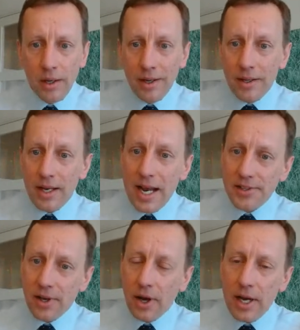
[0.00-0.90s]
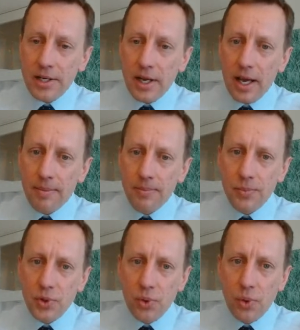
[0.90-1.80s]
The next slide
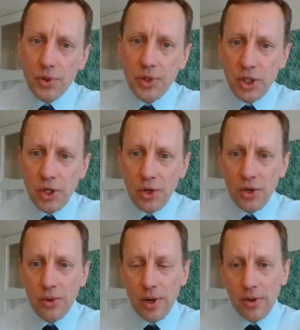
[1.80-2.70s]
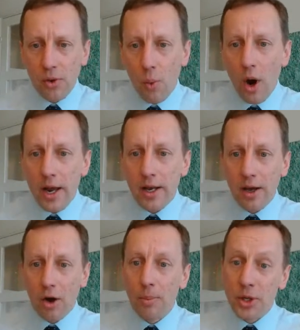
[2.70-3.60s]
talks to the wider
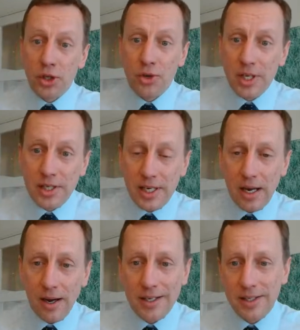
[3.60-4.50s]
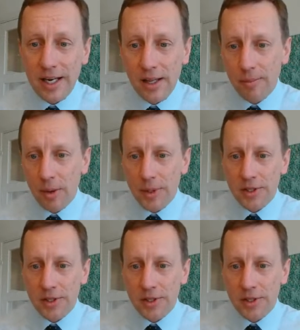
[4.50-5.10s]
opportunity I see at the moment,